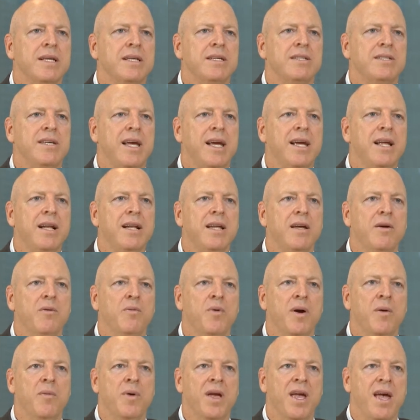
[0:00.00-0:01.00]
Secondly,
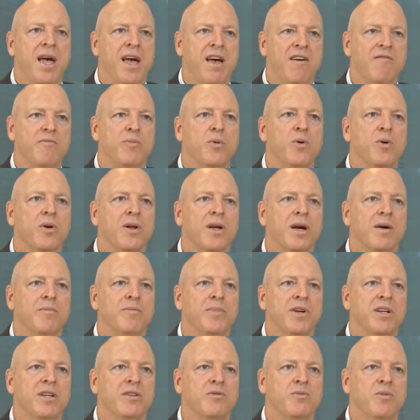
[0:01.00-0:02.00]
where we have bought
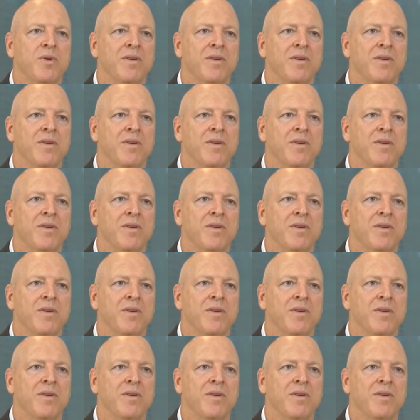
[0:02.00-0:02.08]
companies,